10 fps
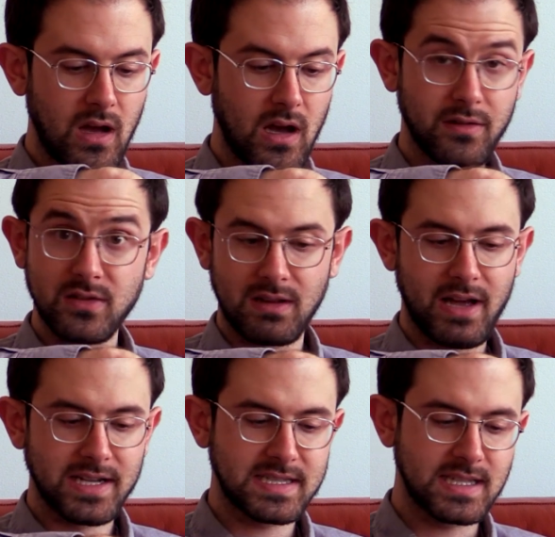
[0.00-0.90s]
Uh, there's a
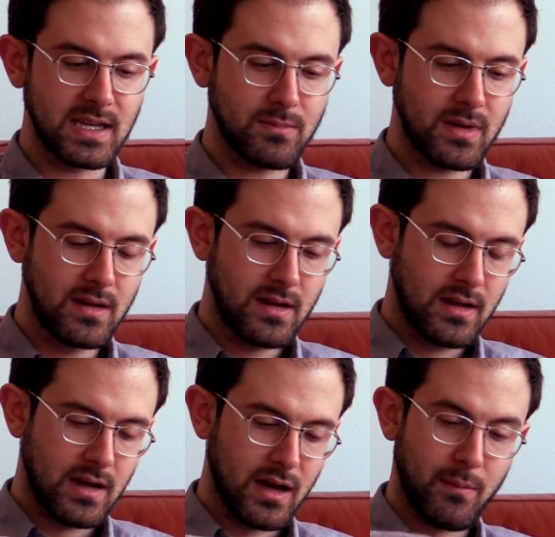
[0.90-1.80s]
lot of steam.
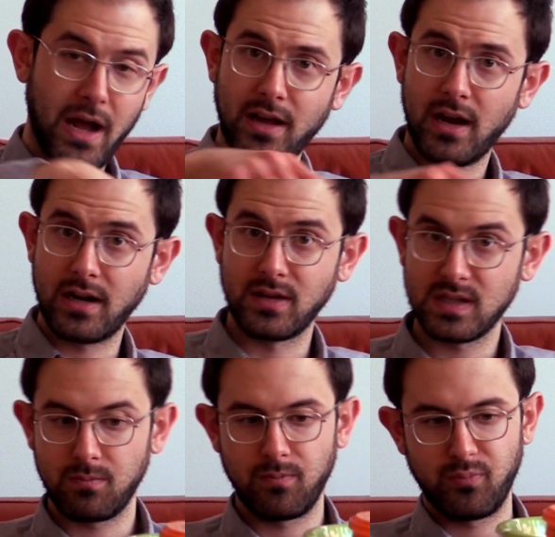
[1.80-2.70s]
Um, I got it in
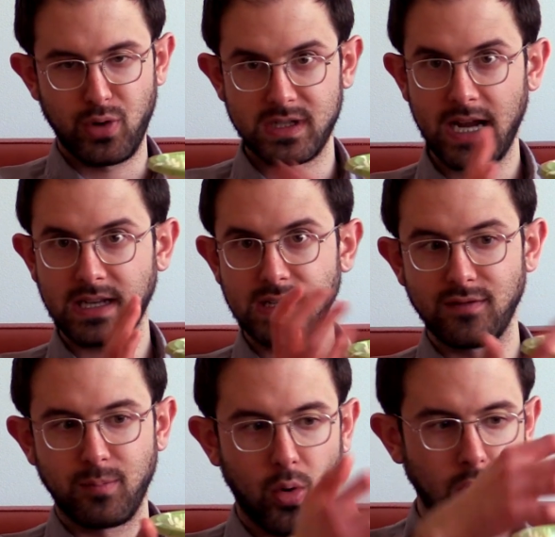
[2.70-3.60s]
this
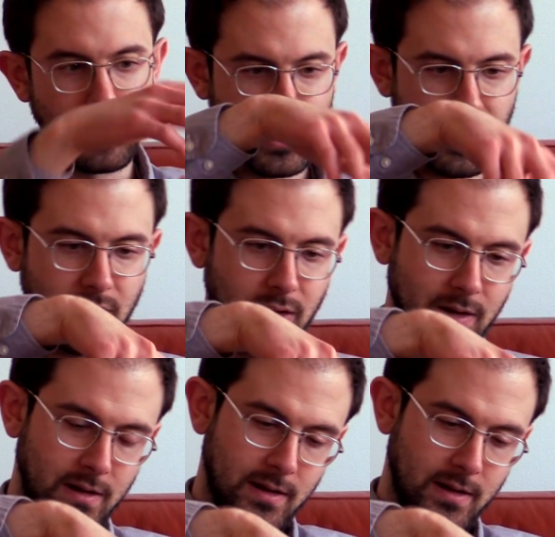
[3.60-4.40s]
protective bowl here.